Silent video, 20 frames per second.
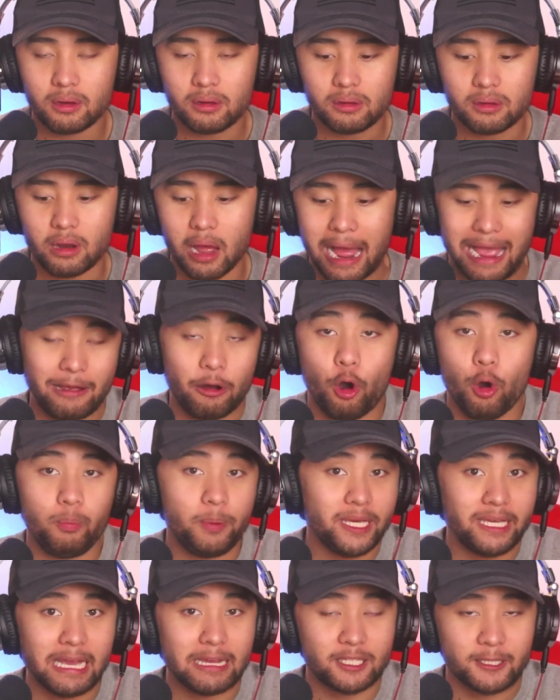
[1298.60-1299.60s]
I hope
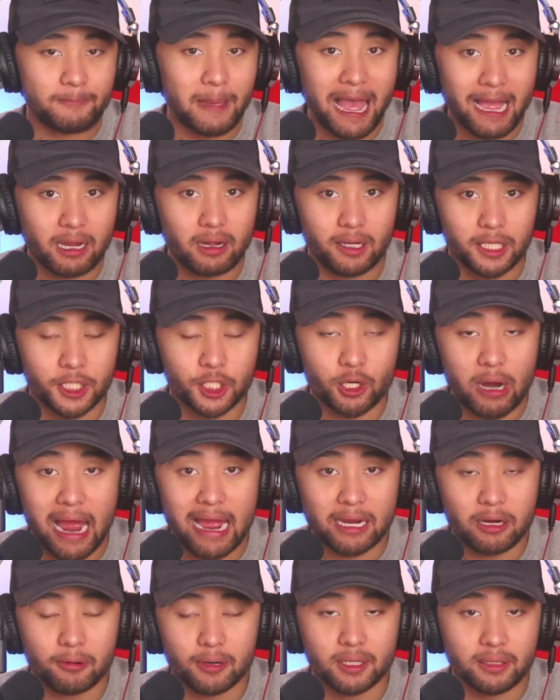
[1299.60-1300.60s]
he gets back on
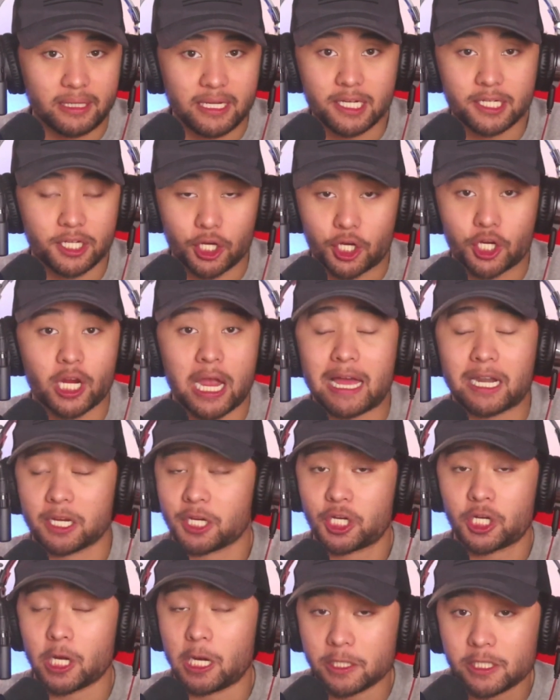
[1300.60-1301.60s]
track, or at least just kind of
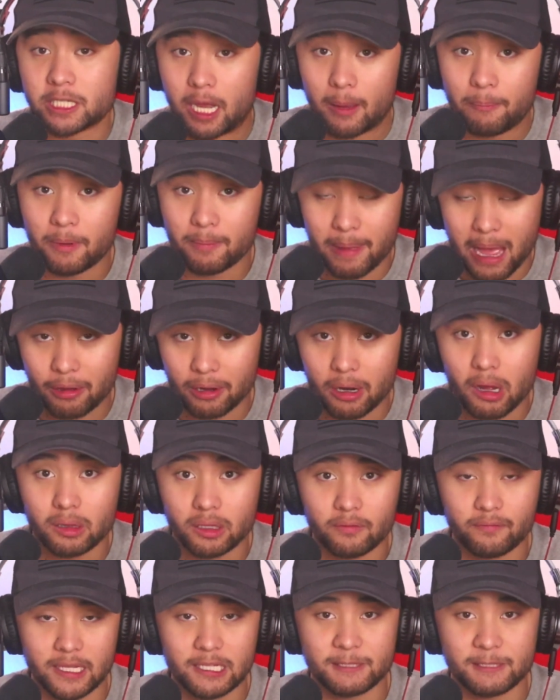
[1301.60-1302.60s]
shuts up about all
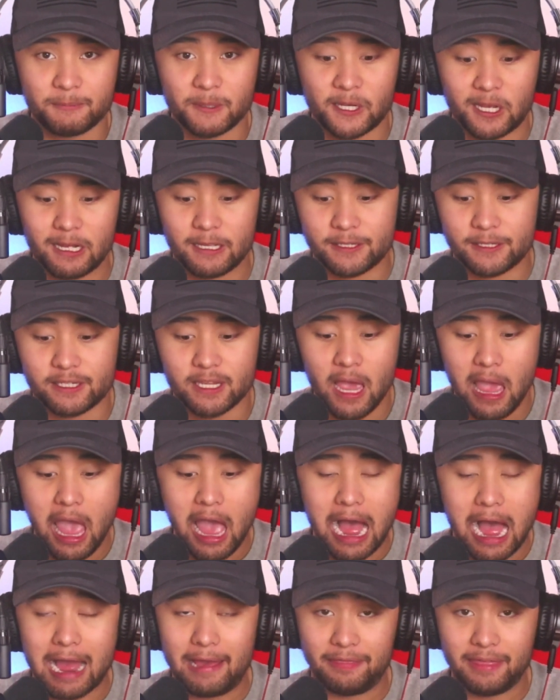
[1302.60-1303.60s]
of this, because
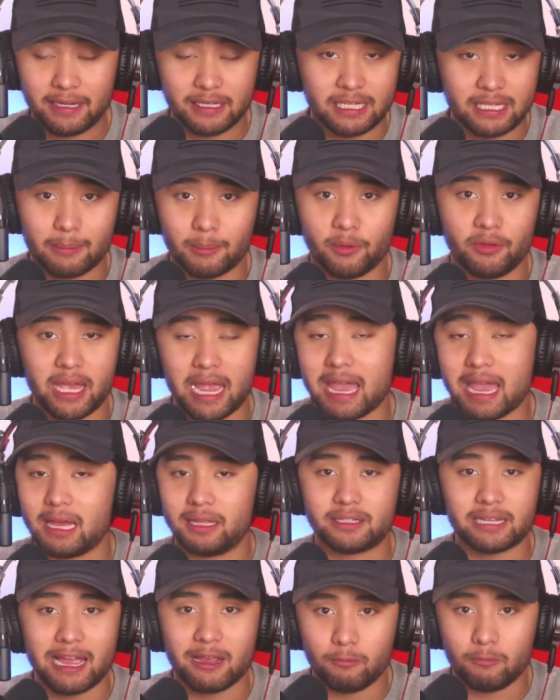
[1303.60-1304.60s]
I think some of the
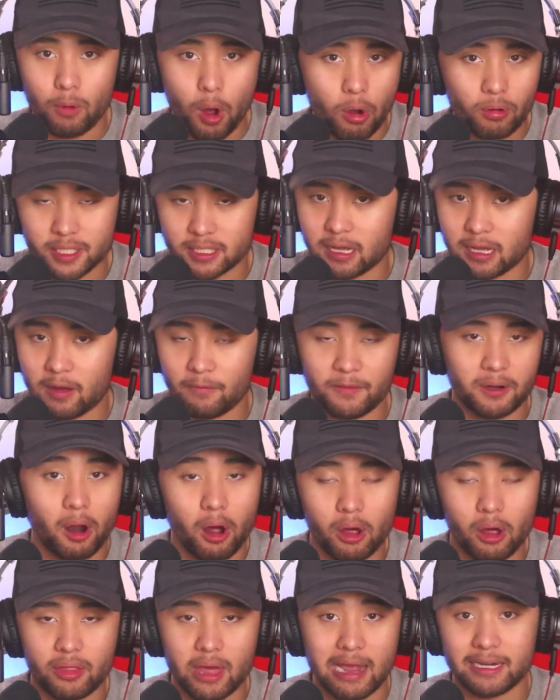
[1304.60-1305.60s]
anti-woke stuff and
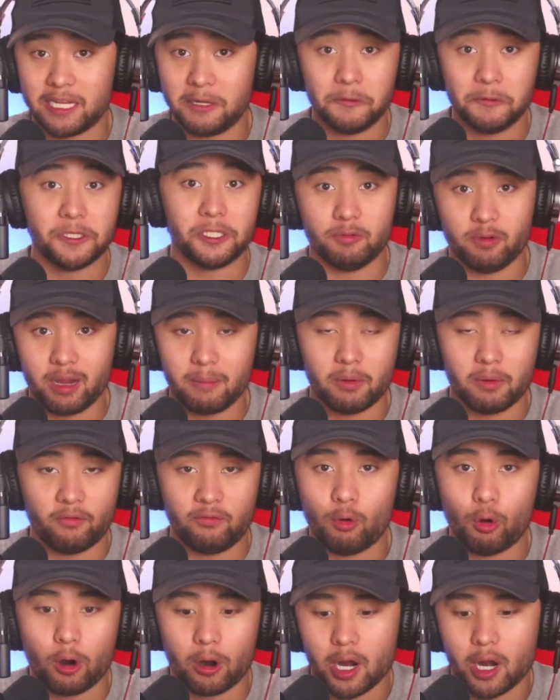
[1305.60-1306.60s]
all that he was doing
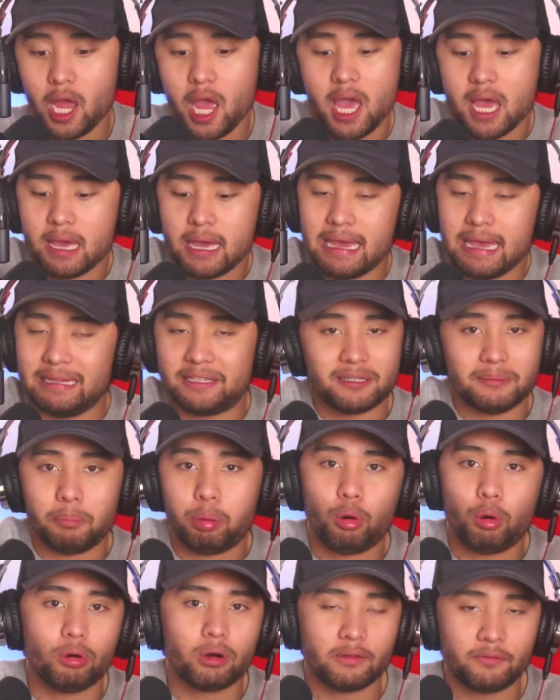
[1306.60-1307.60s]
before, it's
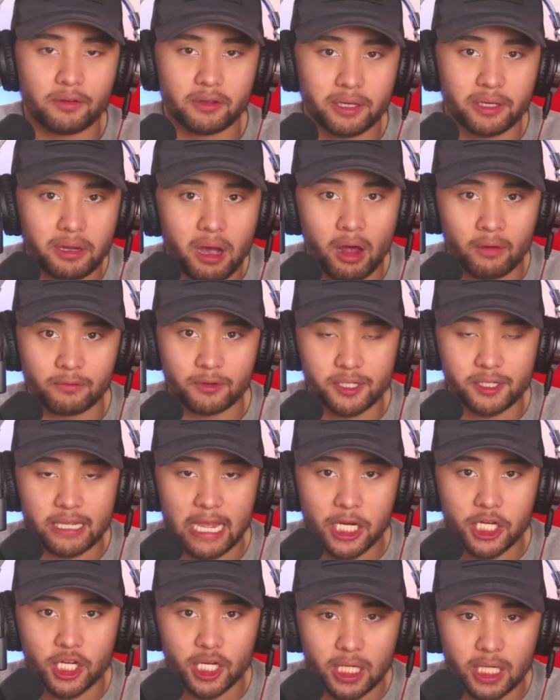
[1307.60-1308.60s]
important for the
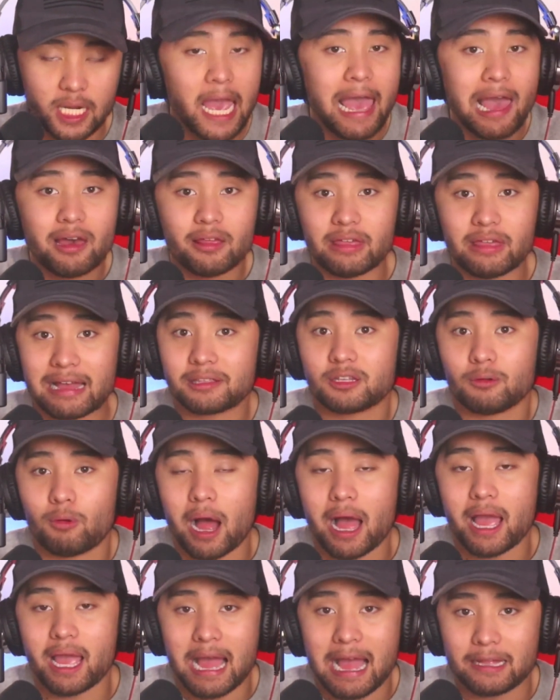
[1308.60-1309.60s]
conversation. That's
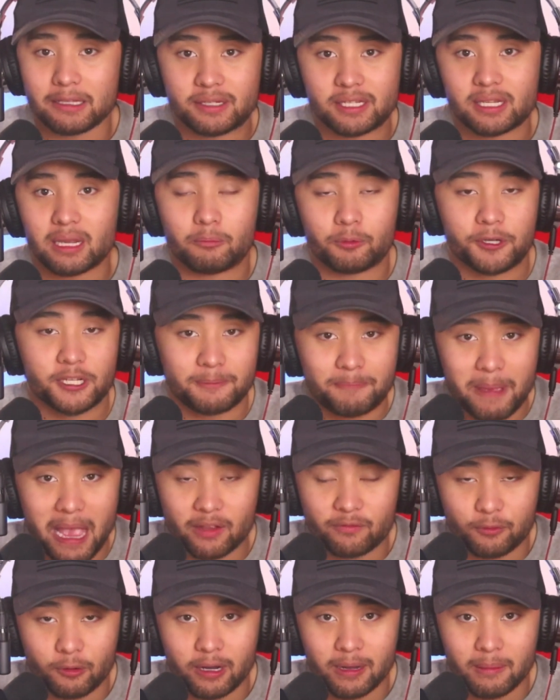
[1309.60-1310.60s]
why I had some respect
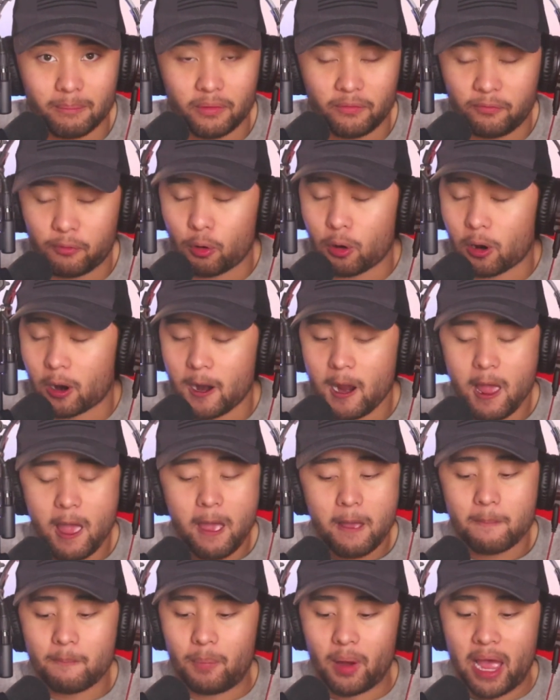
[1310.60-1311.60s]
for him before.
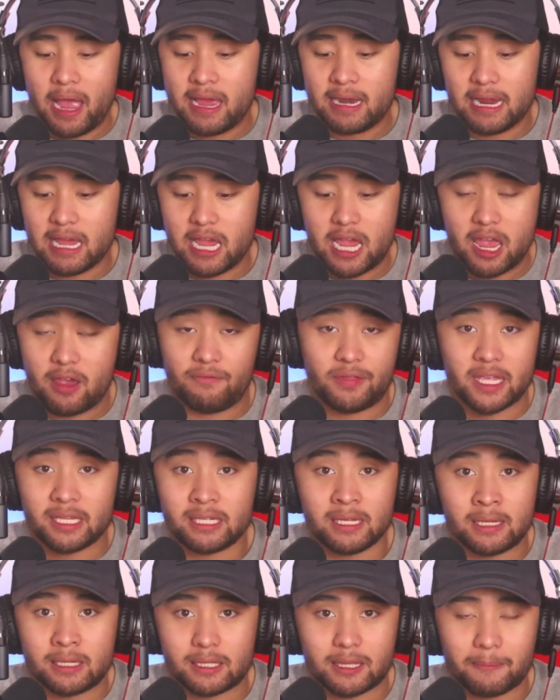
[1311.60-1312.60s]
But if this
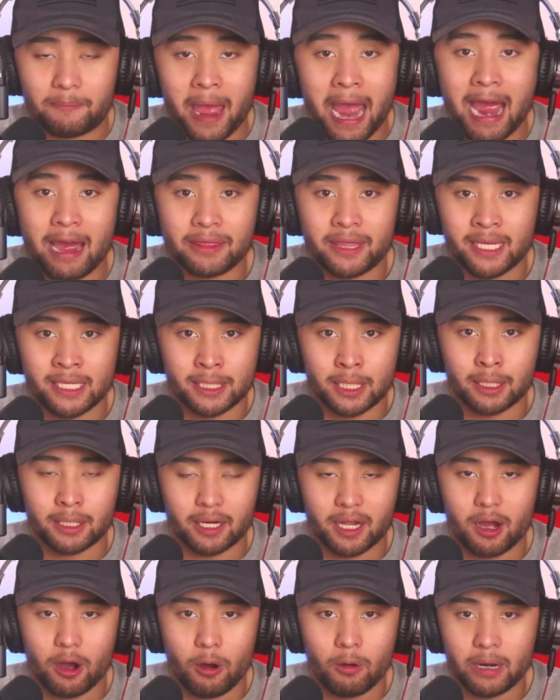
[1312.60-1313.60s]
is the path he's going to
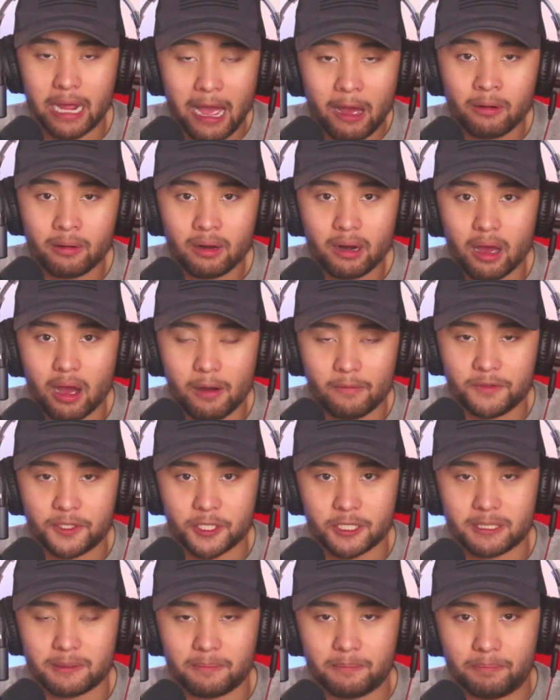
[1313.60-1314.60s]
go down of
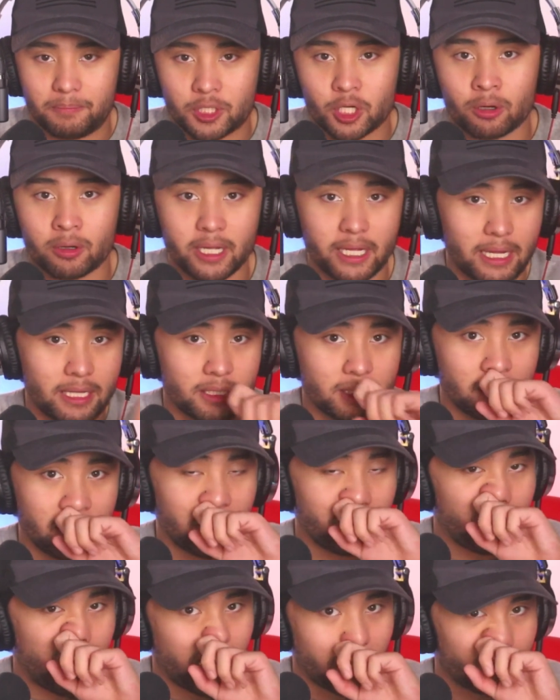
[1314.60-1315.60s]
just turning into the
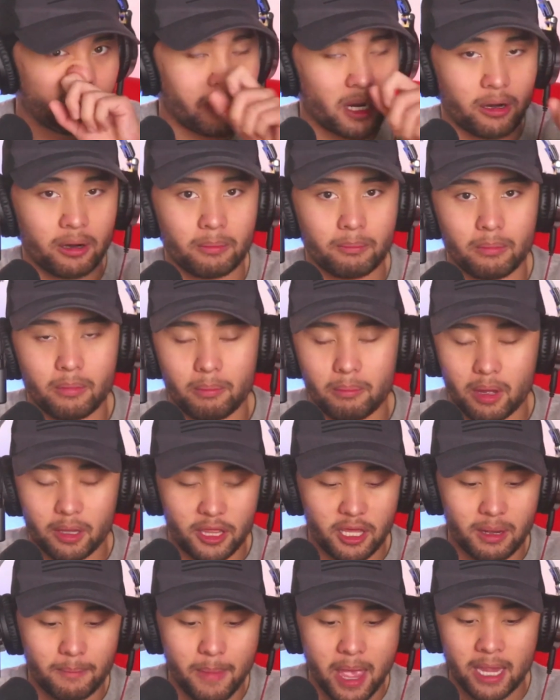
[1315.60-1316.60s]
American
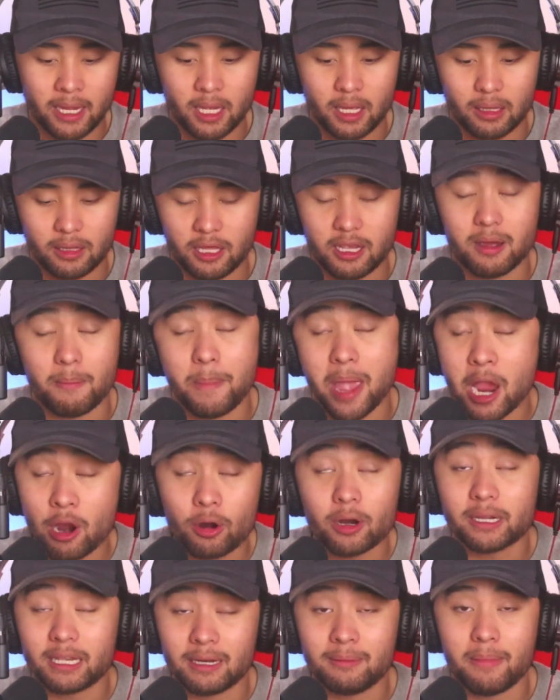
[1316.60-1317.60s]

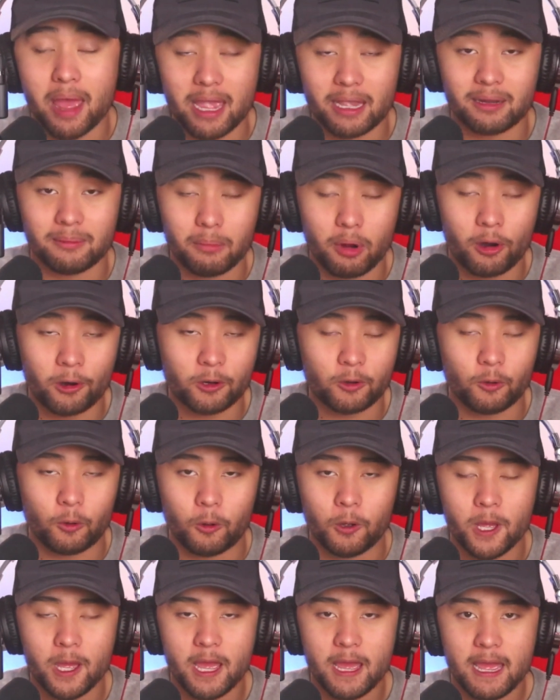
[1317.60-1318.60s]
Meghan
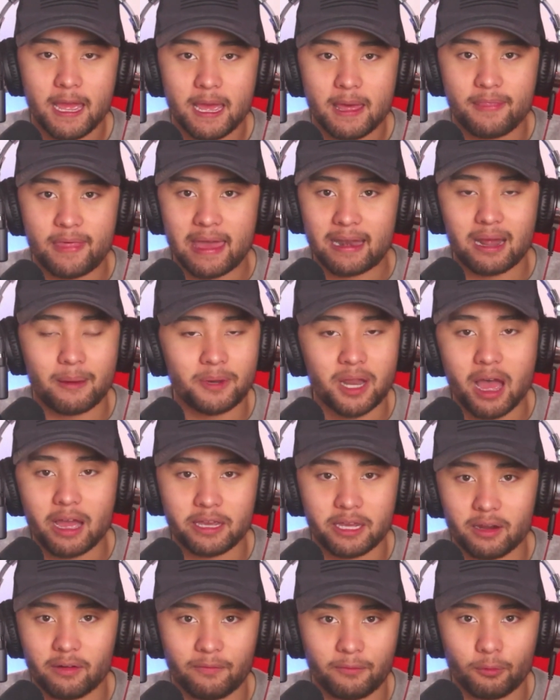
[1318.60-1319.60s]
Markle, then I'm not
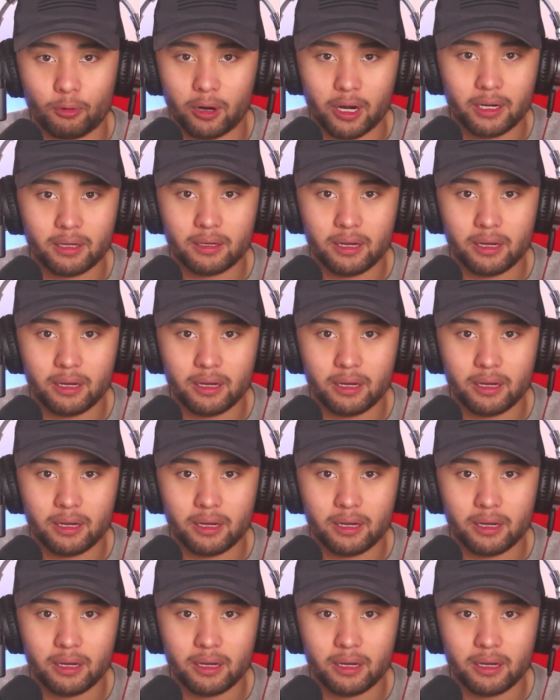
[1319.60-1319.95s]
here for it.